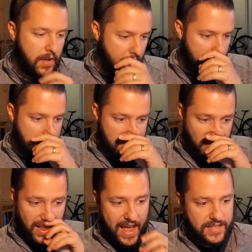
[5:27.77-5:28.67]
So the
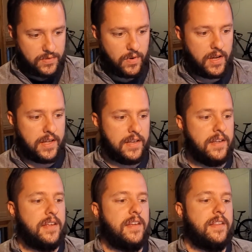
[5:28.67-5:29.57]
last one
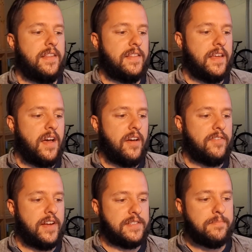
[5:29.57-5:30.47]
that they offer as a
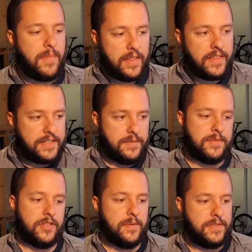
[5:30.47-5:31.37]
monthly
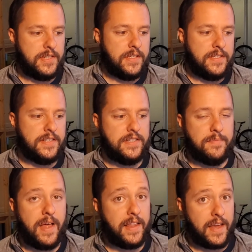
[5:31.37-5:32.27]
subscription is a
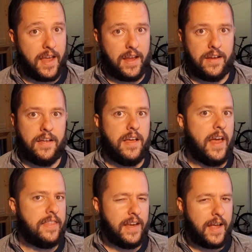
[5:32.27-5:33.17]
sommelier. I
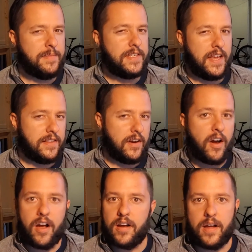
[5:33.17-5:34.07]
think I'm saying that
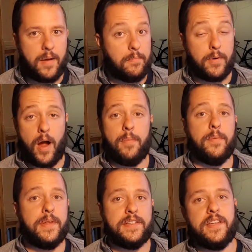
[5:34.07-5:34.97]
wrong. I'm probably
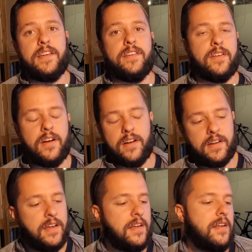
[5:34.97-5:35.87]
saying it wrong.
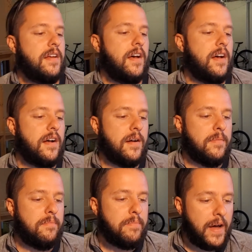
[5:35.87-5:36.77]
Um,
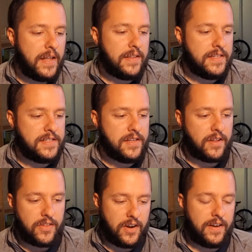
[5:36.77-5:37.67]
but this is their third
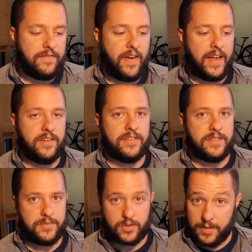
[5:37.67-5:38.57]
and final
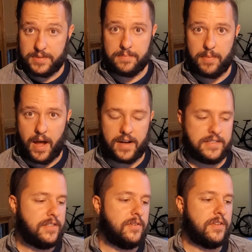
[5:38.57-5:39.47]
subscription box that you
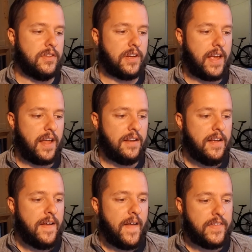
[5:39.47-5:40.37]
can look at. And
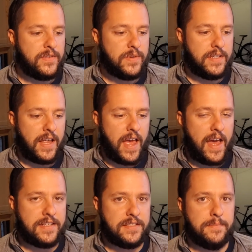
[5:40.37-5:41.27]
this one has the
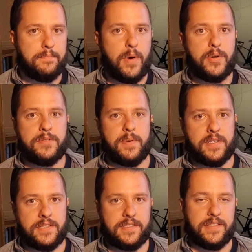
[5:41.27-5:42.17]
most
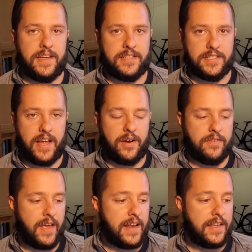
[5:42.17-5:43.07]
personalization out of
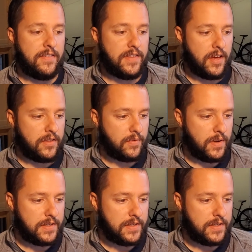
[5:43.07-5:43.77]
any of the other ones.